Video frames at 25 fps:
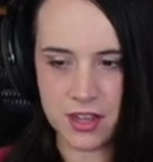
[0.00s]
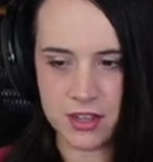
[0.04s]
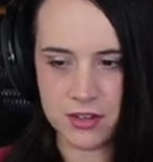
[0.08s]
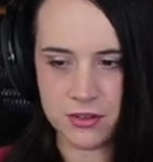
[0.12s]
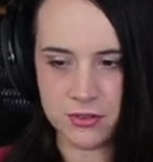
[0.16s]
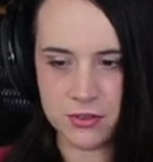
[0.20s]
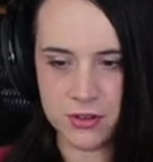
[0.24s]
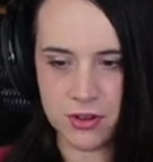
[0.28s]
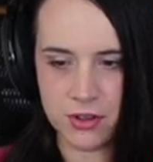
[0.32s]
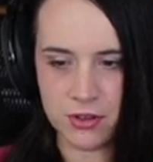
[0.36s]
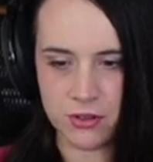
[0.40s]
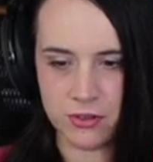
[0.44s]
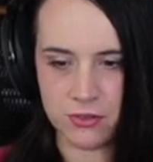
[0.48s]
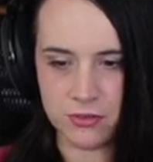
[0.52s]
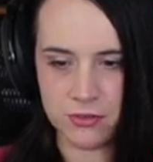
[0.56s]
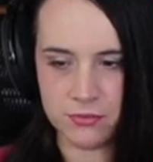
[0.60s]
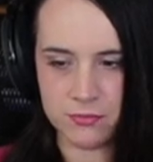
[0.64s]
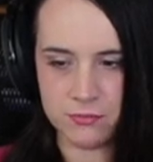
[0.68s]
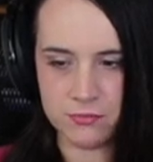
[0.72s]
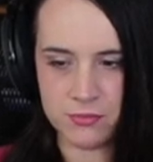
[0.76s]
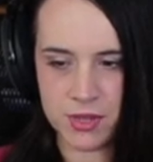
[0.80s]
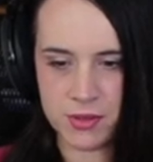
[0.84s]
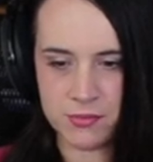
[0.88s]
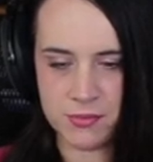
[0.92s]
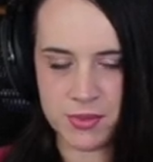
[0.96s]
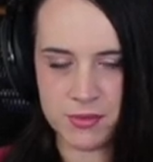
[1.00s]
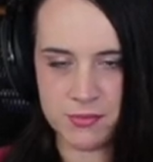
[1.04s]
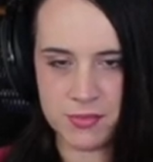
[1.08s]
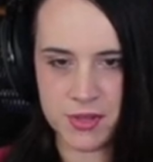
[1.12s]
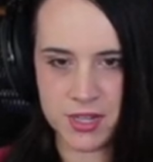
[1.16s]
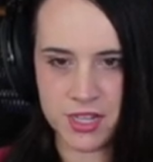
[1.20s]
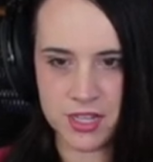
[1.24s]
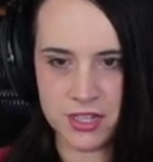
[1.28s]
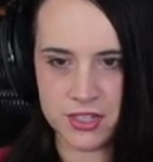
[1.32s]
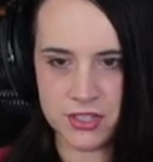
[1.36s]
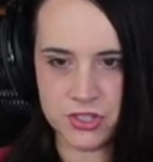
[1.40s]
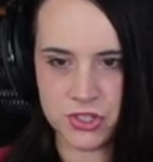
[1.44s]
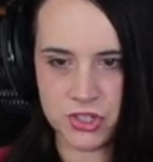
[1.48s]
I don't know. Maybe
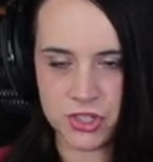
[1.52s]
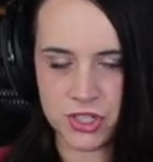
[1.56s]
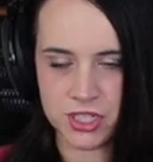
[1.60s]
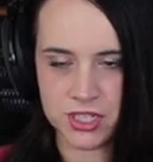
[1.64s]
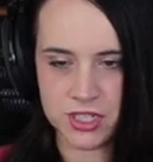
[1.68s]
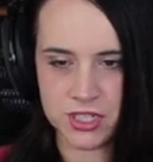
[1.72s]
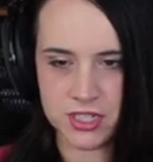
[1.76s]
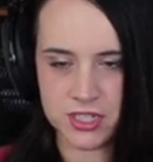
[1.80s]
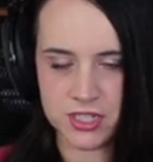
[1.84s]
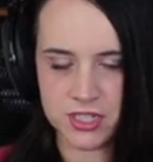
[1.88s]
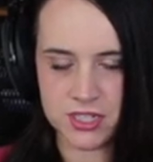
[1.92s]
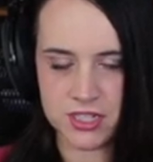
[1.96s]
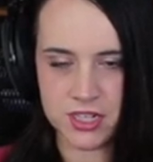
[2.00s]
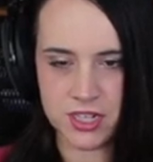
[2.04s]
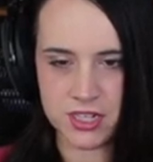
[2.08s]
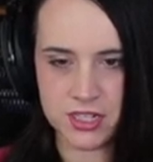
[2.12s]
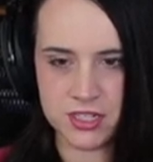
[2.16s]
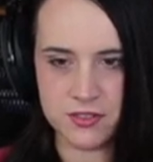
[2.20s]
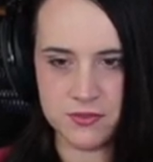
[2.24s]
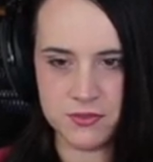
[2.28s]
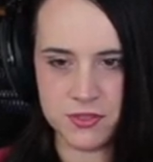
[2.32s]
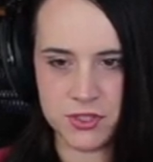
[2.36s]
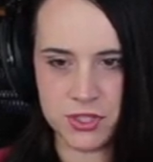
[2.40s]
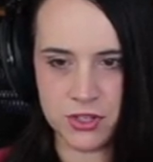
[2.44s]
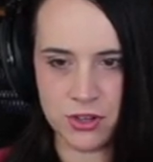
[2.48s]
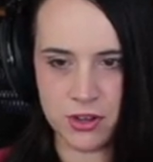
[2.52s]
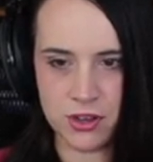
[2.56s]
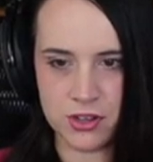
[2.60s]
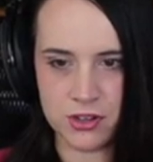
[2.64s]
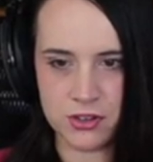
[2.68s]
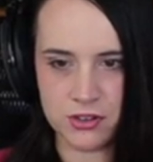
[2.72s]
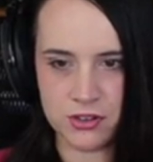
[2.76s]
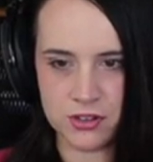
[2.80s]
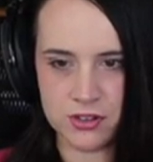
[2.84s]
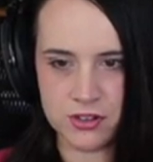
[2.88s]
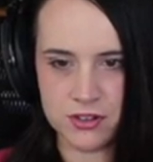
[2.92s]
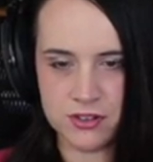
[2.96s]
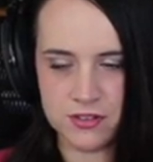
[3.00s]
because she's a detective's
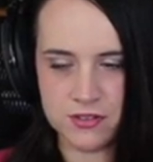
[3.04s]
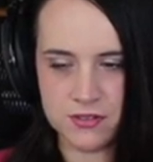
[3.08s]
daughter.